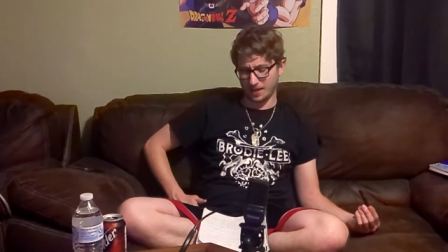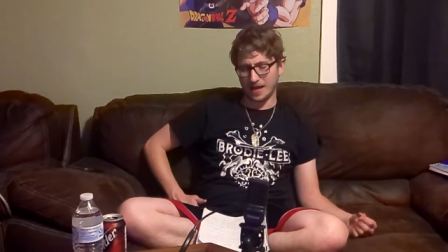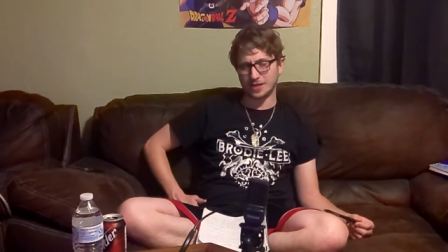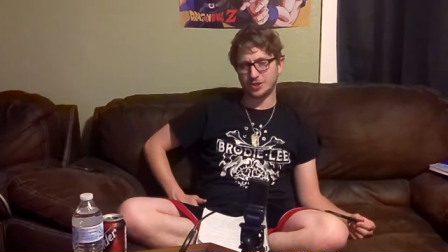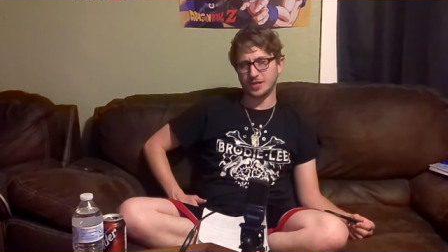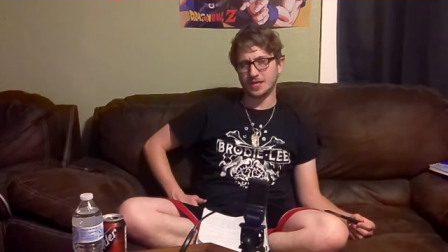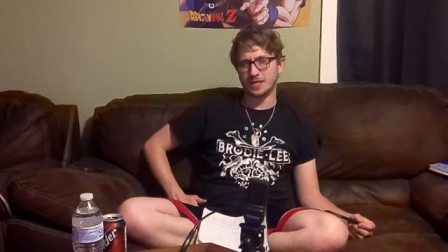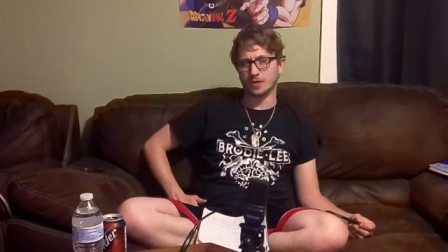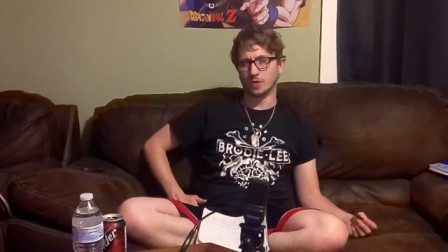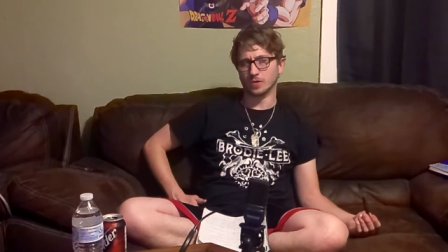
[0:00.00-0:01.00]

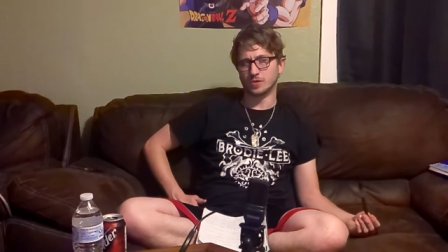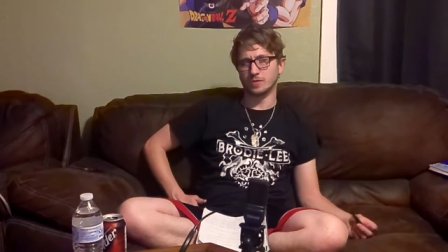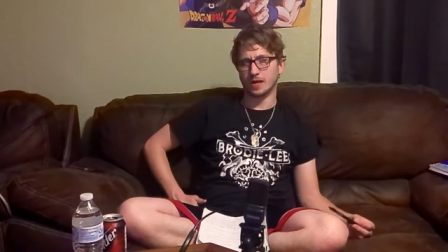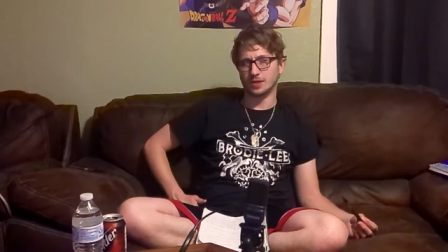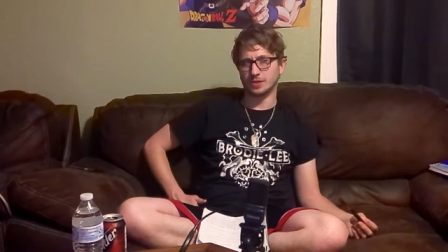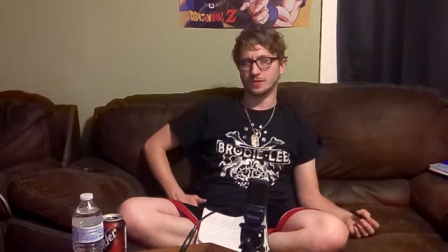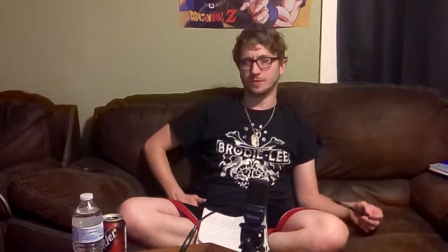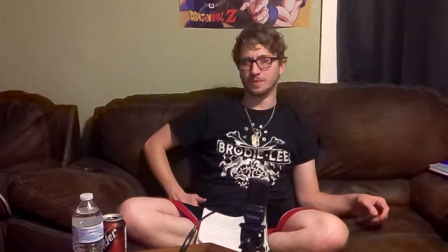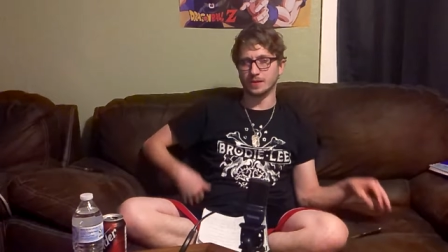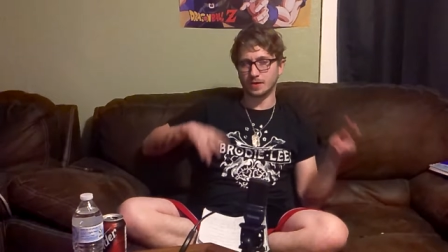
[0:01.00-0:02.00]
edgy or too edgy to
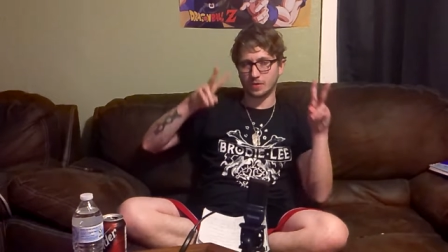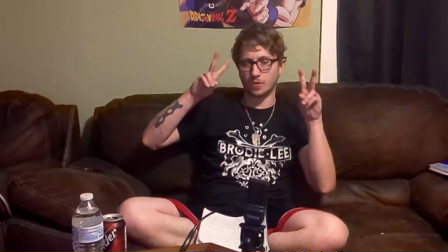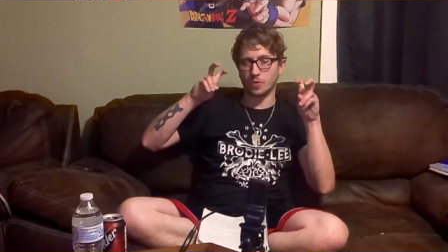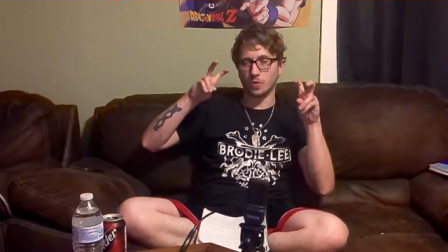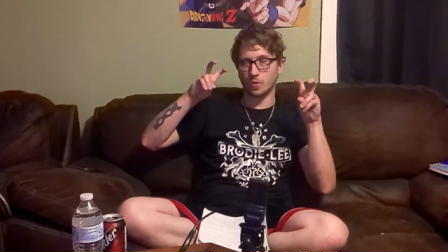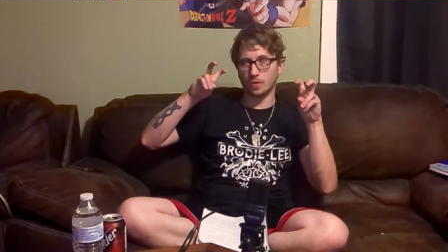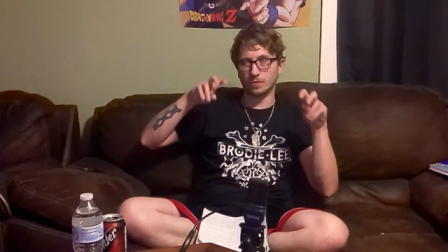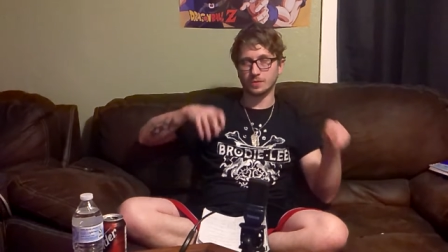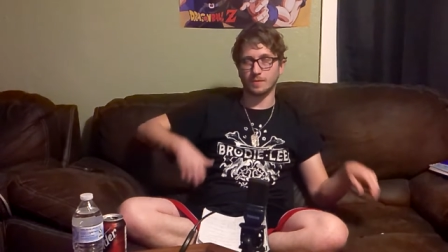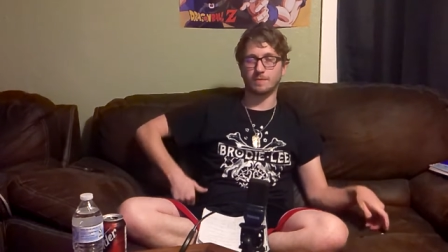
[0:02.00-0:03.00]
be cool
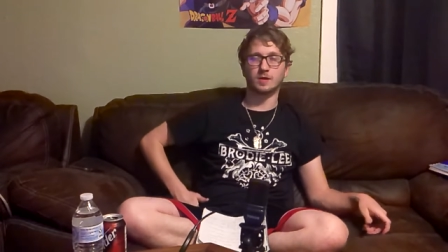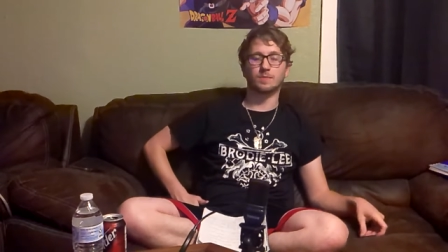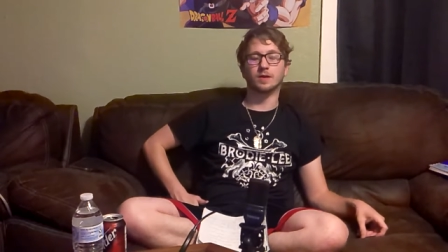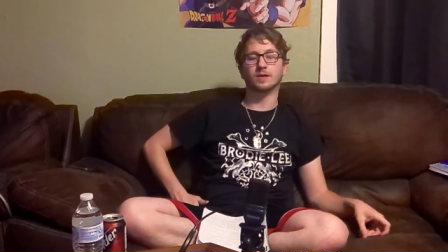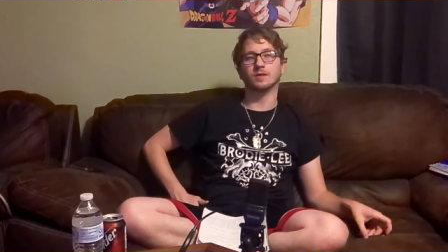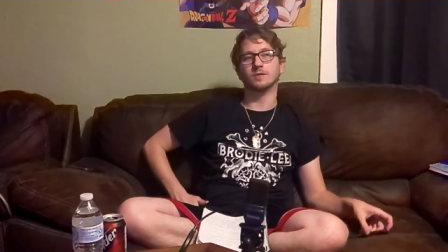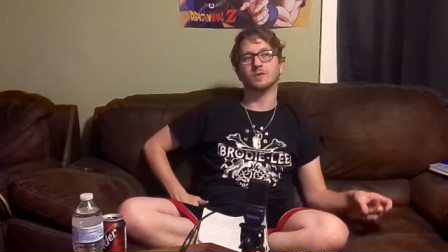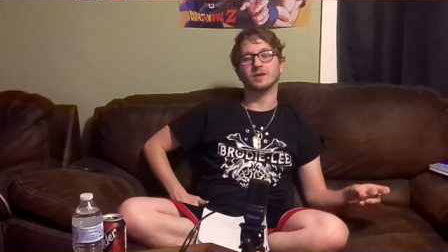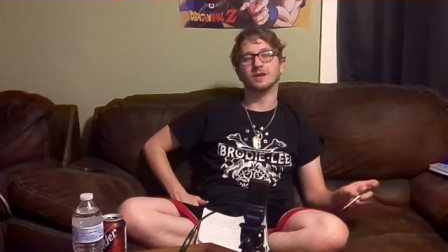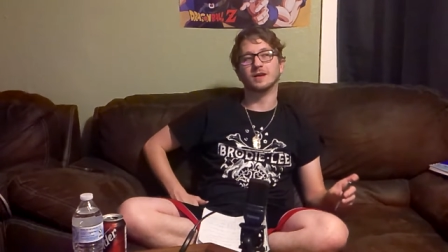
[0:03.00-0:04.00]
to be Peter Parker and
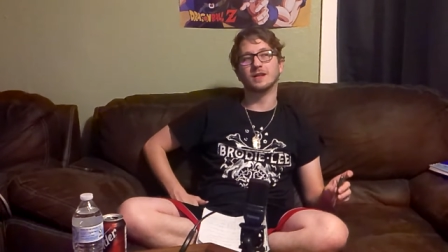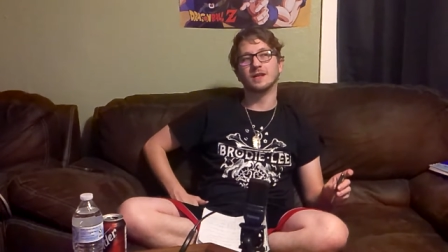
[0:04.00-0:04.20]
whatnot.